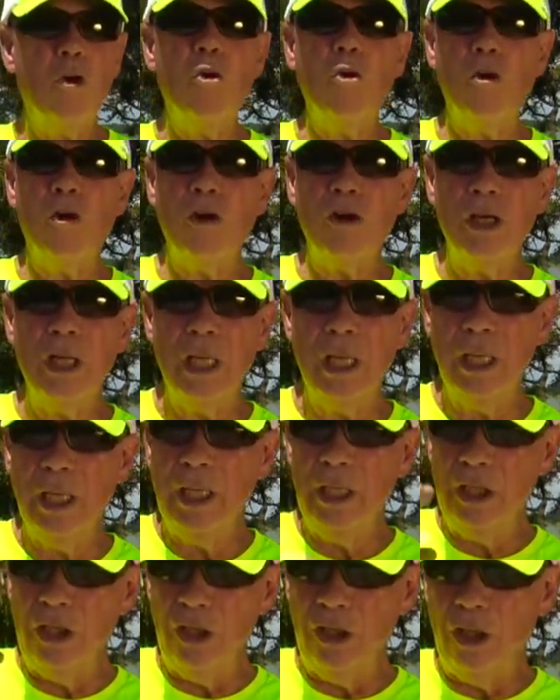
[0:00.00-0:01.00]
Or,
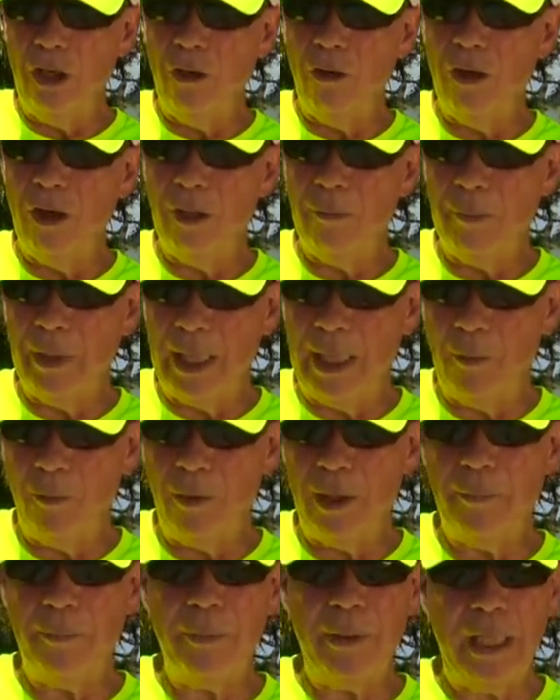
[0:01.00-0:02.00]
you know, on my
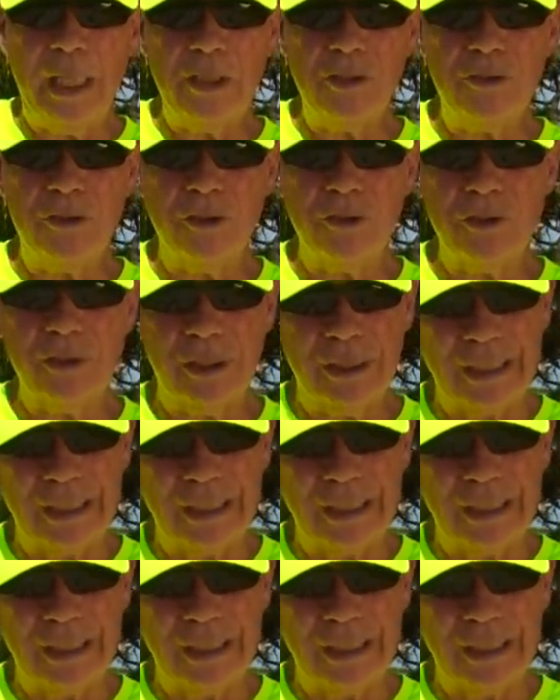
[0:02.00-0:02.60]
webpage, there's